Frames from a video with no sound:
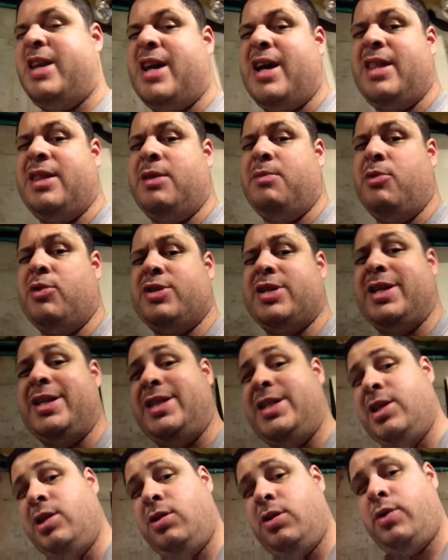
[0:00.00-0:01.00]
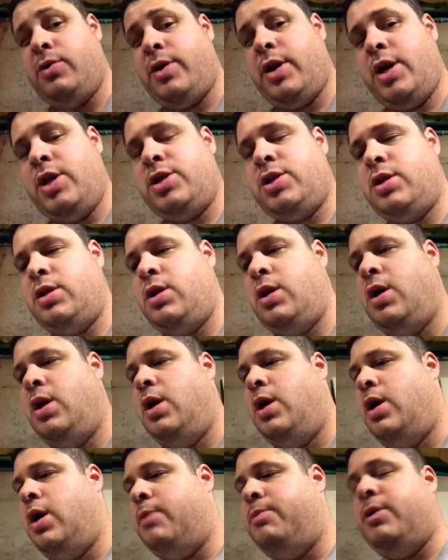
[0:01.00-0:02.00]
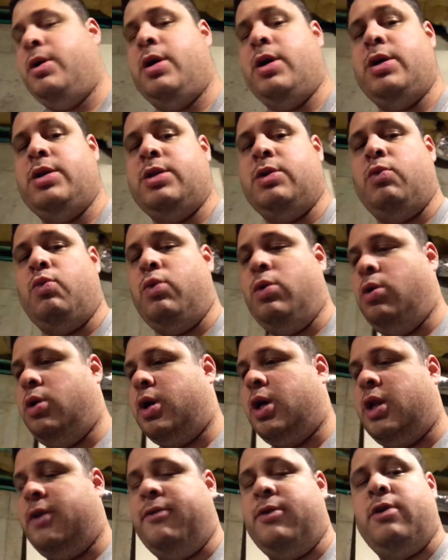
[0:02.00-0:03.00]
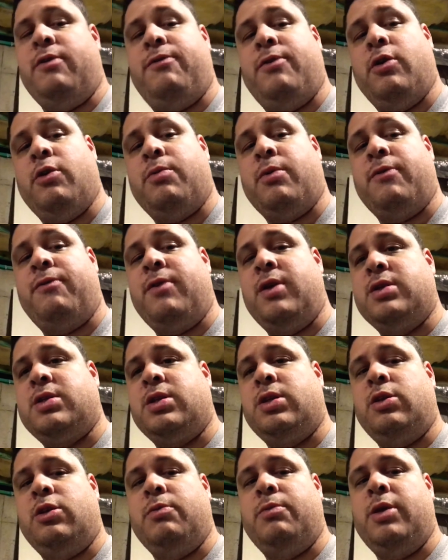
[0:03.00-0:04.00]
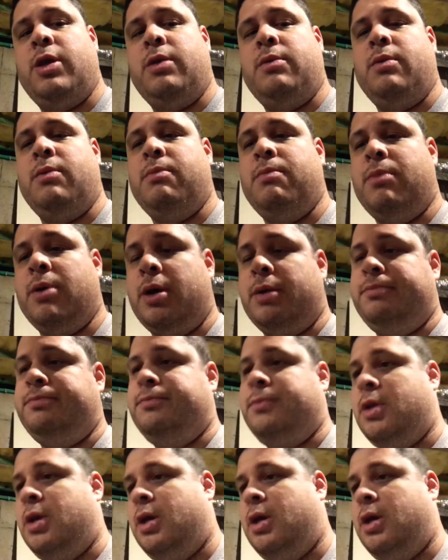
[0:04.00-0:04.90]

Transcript: not the most ideal location because it will kind of interfere with my fence a little bit, but